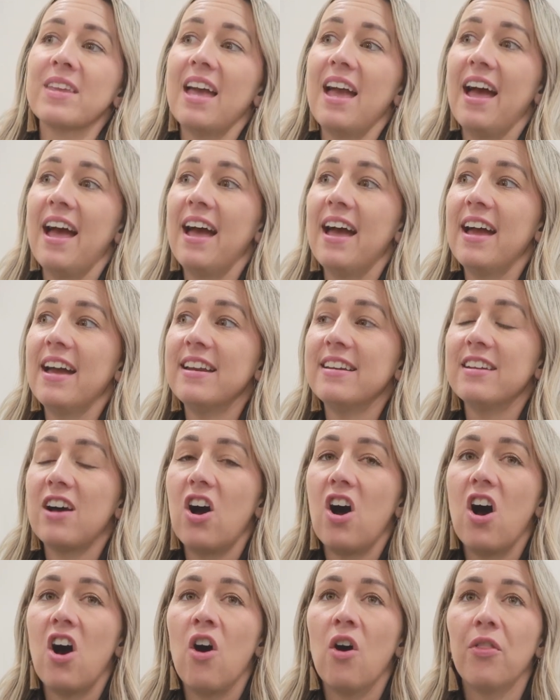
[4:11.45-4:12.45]
And
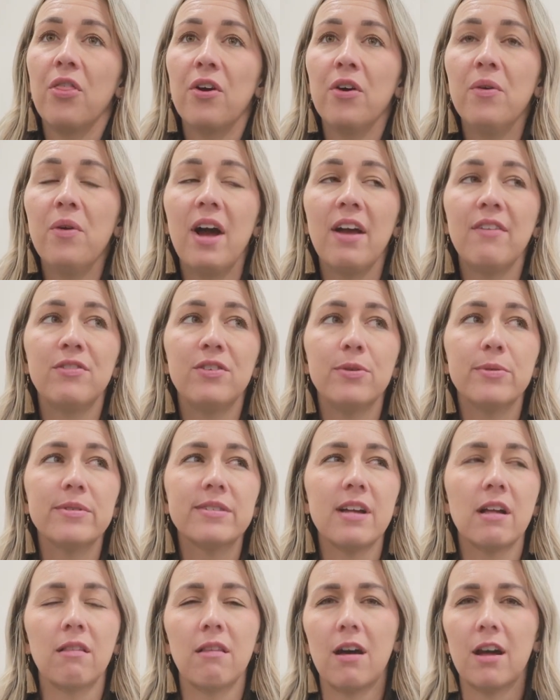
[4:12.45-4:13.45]
although I've
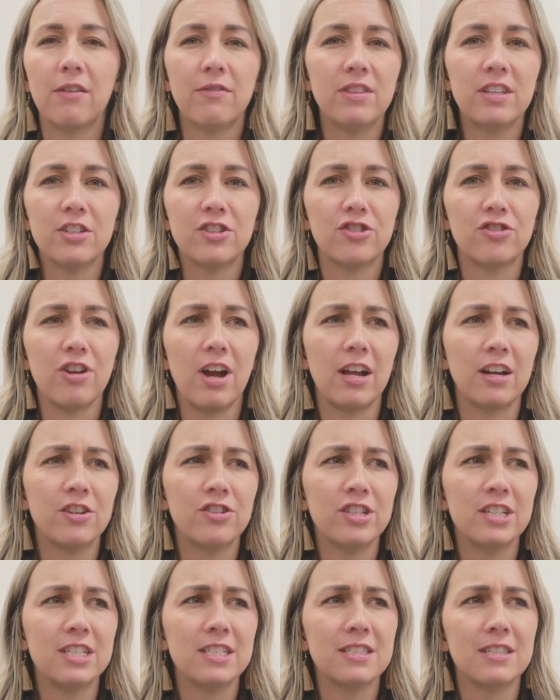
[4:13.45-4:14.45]
used a lot of these
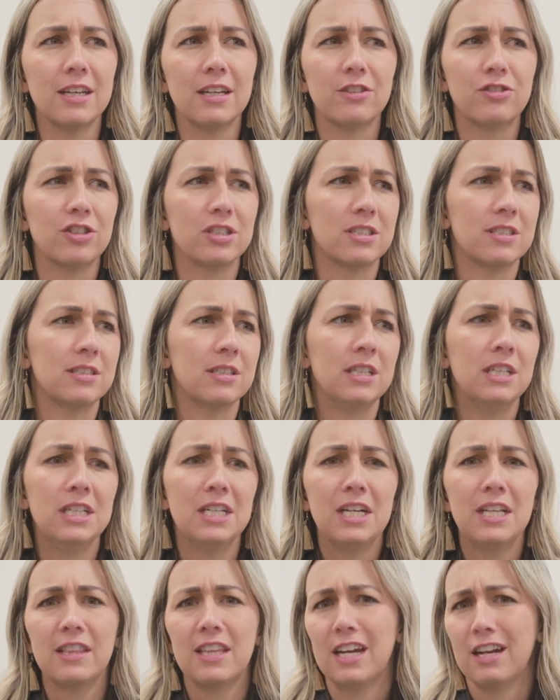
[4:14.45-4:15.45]
strategies, like just
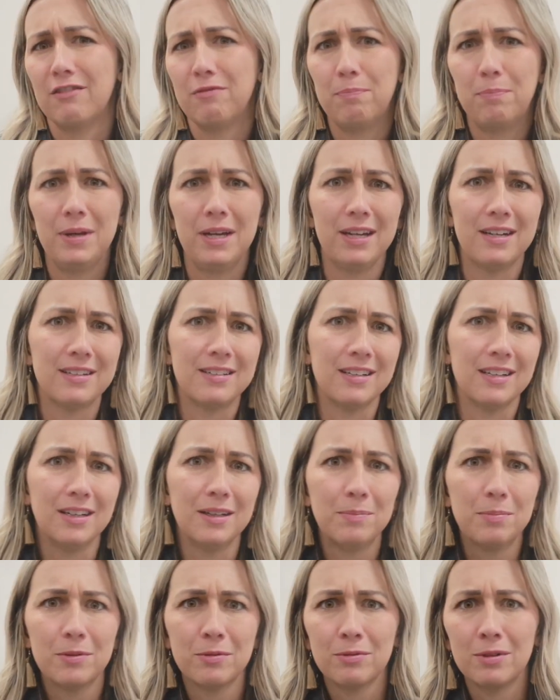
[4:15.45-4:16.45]
that I've picked
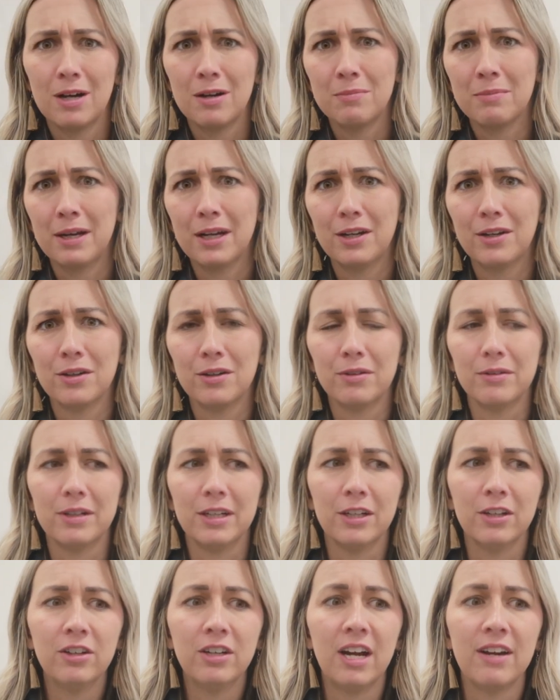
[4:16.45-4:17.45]
up throughout my
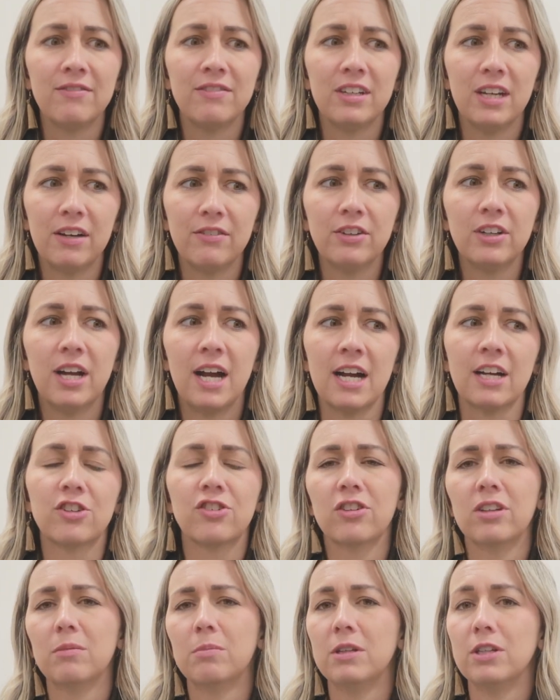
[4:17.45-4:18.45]
career, I've never
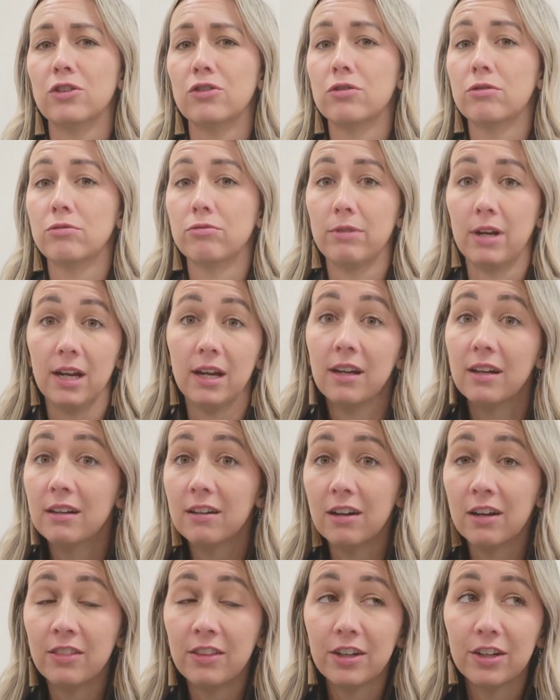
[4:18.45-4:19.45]
actually been trained
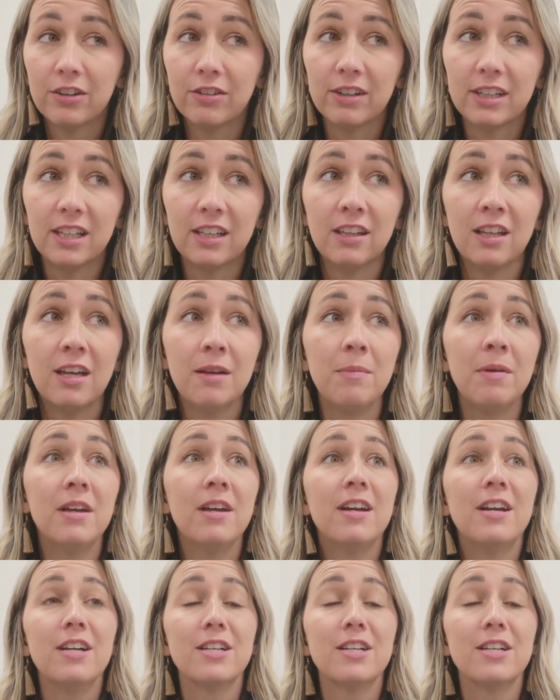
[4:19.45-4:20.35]
on the curriculum.